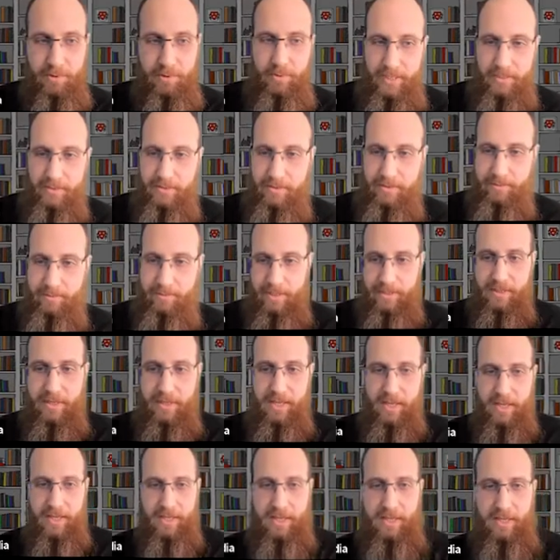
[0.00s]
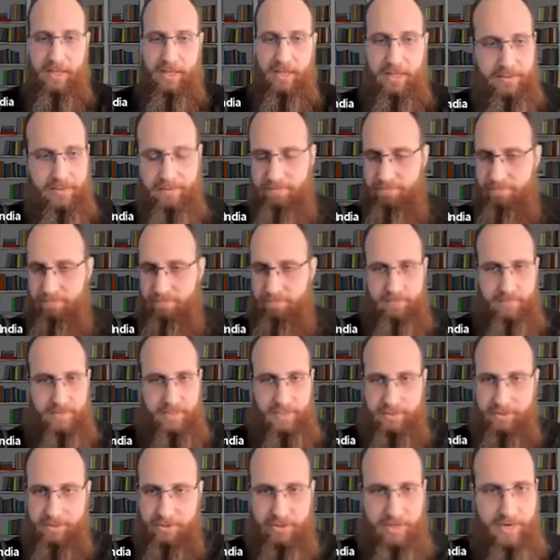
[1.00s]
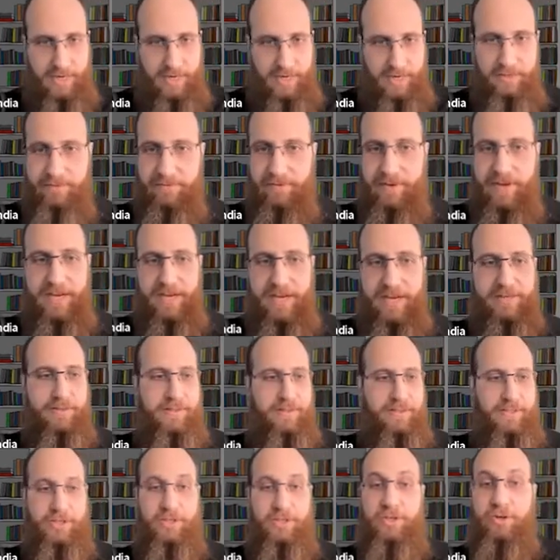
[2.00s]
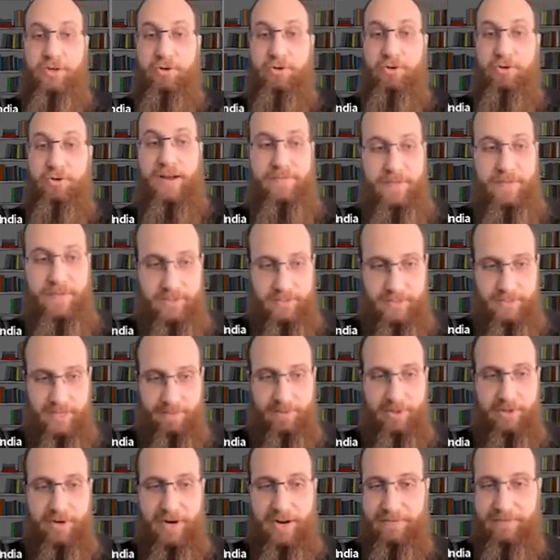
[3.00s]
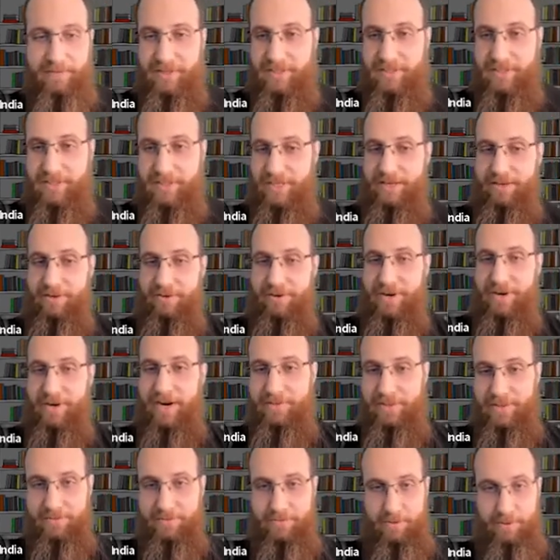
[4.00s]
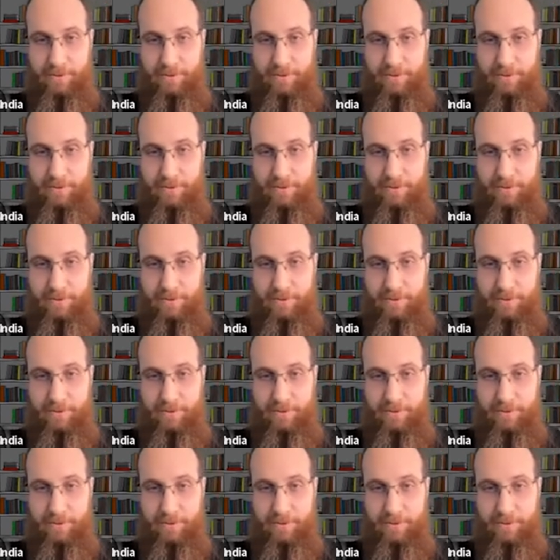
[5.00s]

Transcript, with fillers: way is we can let's try and define their graphics, demographics, psychographics,